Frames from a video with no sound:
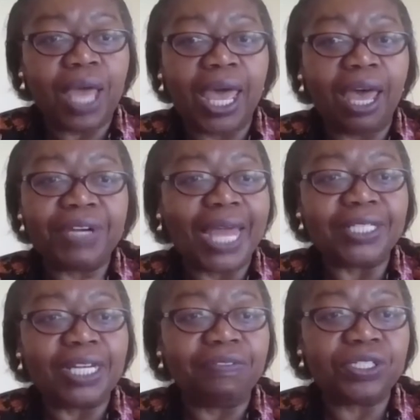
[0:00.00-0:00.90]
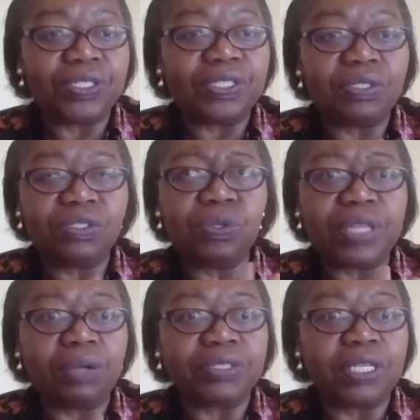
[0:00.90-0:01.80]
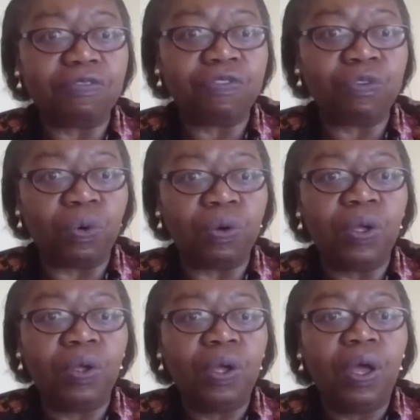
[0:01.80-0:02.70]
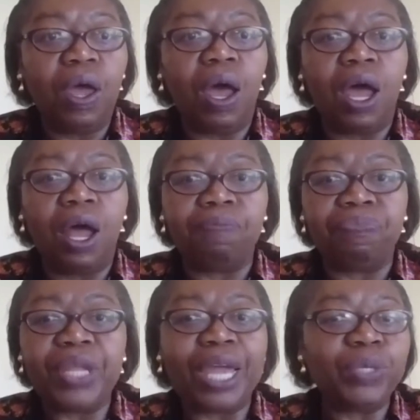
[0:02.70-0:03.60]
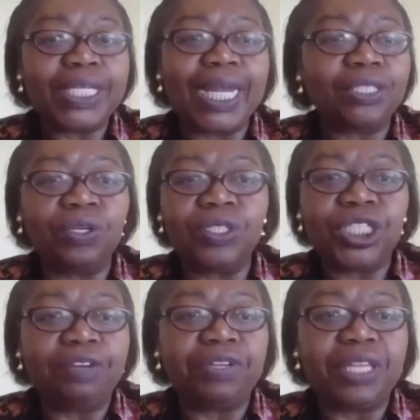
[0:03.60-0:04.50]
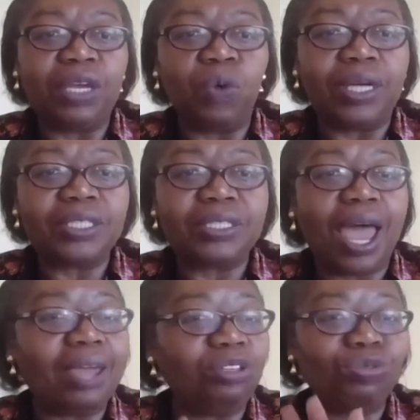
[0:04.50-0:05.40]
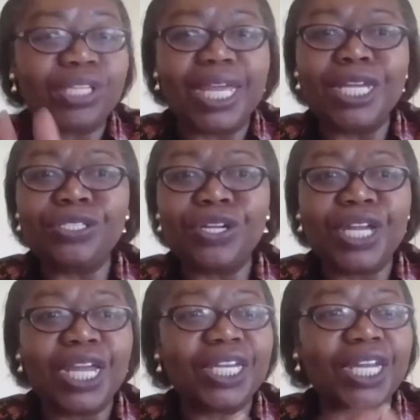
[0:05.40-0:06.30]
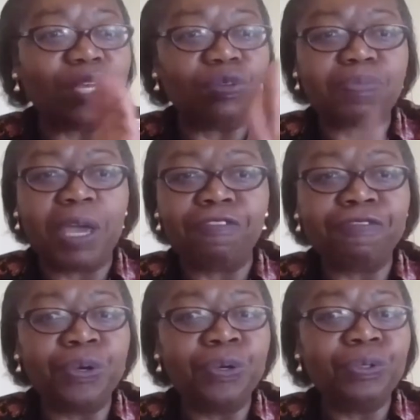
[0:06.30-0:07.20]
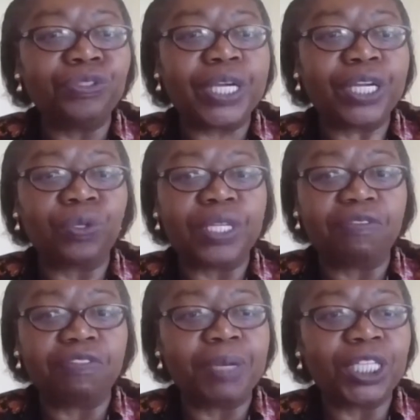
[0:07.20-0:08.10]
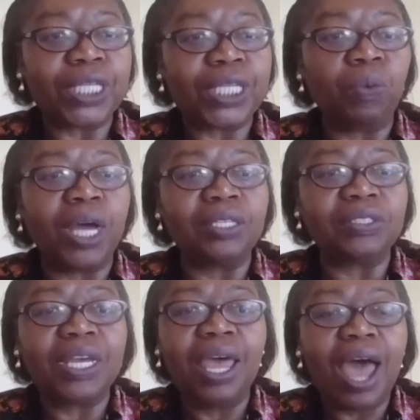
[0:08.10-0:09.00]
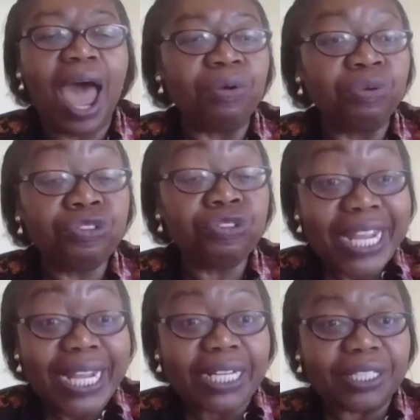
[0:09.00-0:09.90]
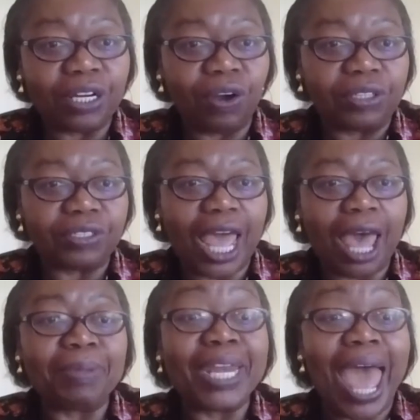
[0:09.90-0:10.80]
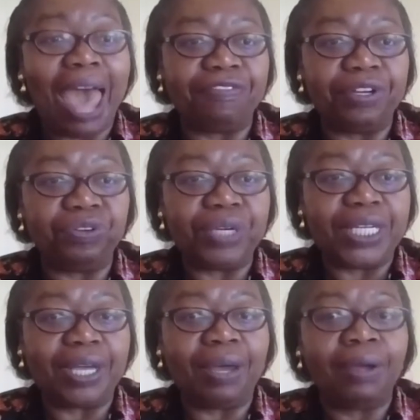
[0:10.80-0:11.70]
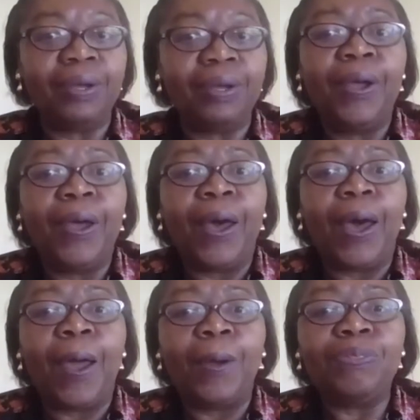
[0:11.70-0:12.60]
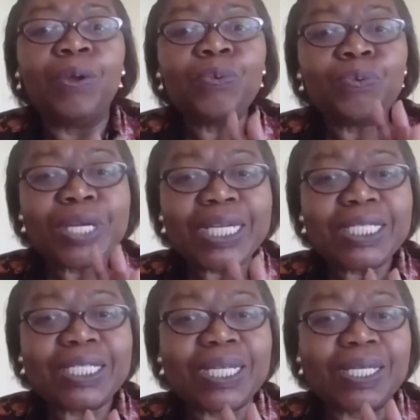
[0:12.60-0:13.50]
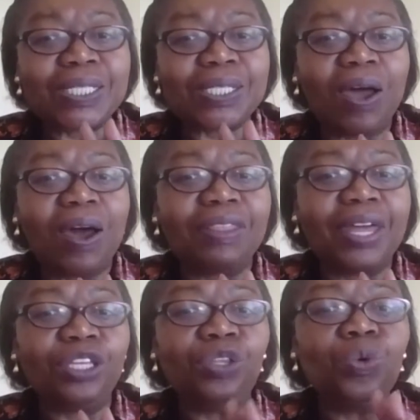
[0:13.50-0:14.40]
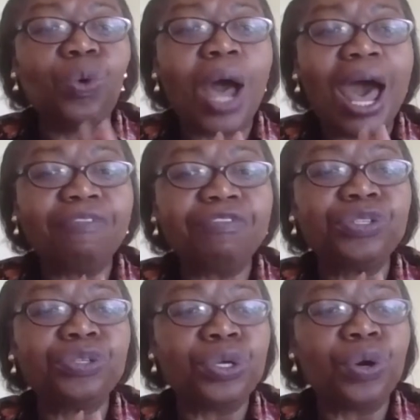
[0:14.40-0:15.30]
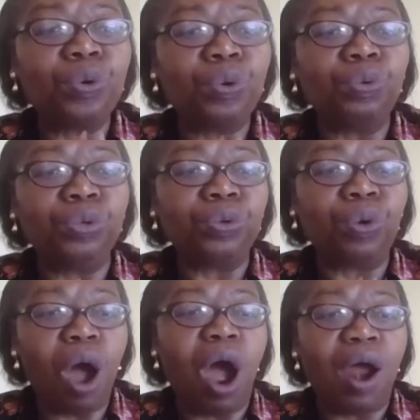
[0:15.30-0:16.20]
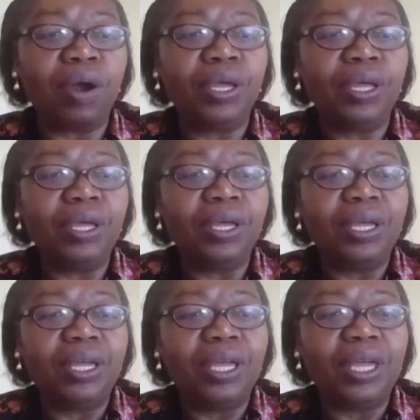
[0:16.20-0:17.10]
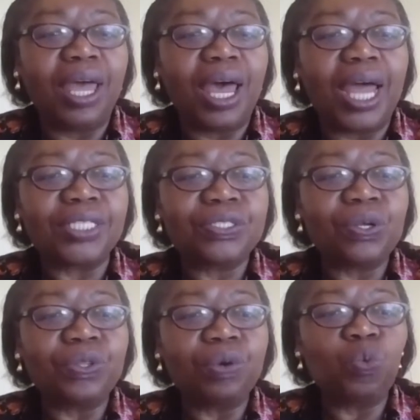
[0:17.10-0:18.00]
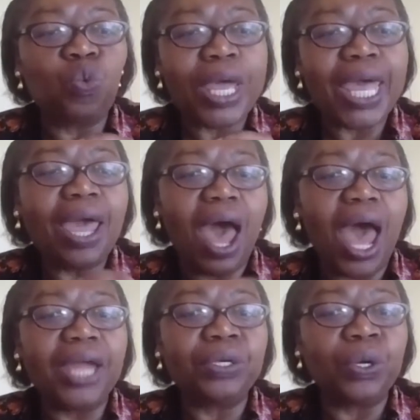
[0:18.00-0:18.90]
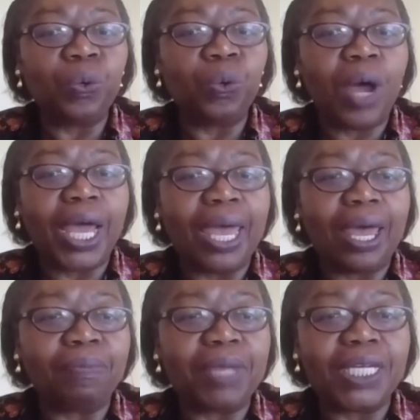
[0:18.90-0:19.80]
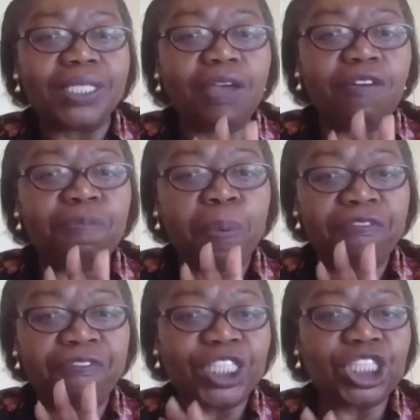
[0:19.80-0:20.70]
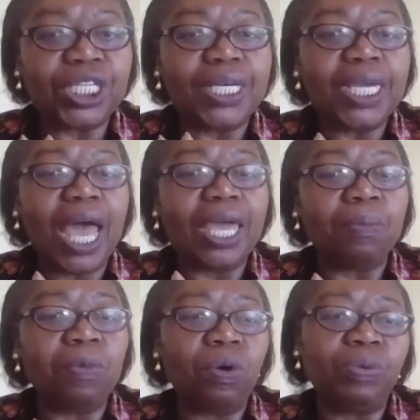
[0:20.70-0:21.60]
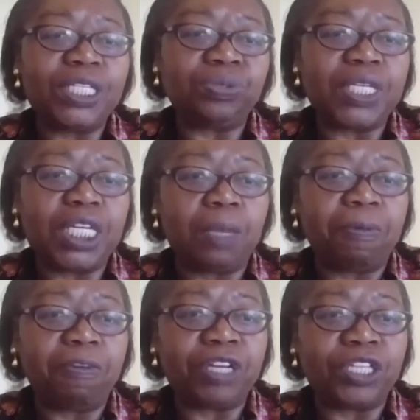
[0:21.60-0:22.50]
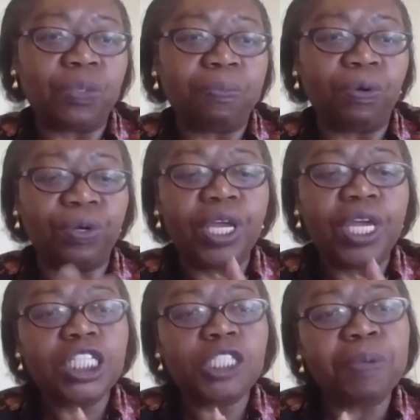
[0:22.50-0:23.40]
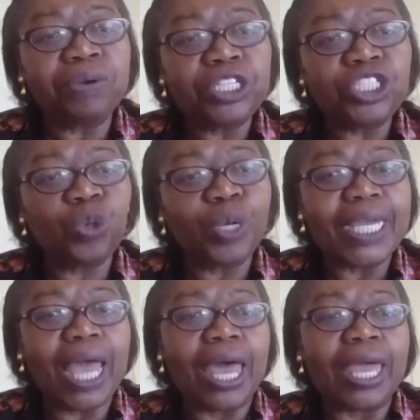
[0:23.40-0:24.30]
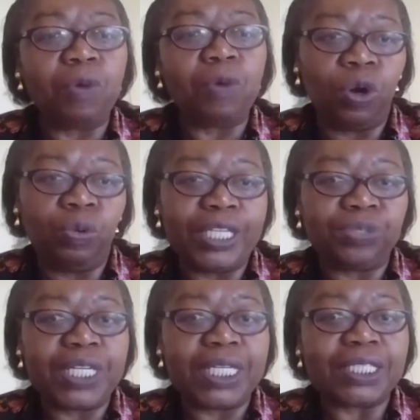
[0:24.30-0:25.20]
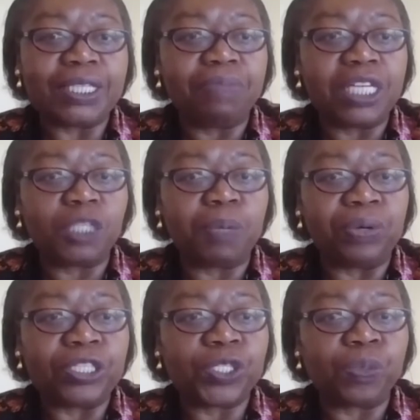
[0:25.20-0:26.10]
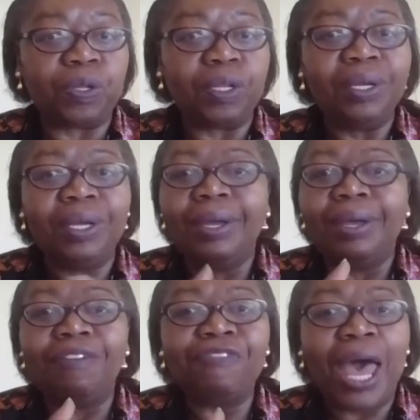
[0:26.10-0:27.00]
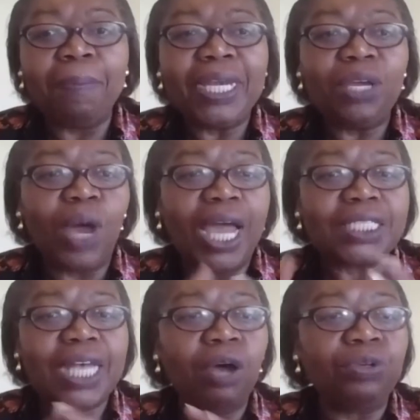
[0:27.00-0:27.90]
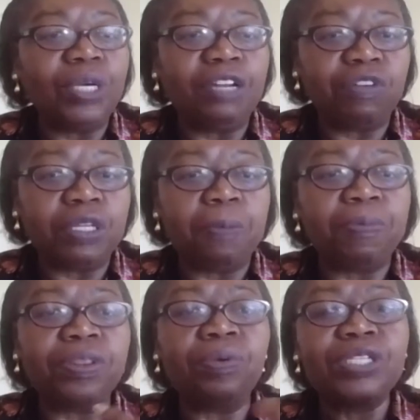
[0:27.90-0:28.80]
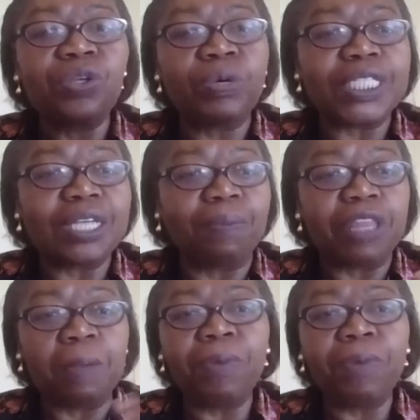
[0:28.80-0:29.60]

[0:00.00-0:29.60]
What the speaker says: I haven't had television since 2004. And with technology, everything works. I use the internet, I use my phone to get all the information I want. I read a lot. I'm an avid reader. The reasons are that you have to know who you are. And so the way I know who I am is professionally, I am always reading a professional book. Spiritually, I am always reading something spiritual. Family wise, how you live with people, there is always something.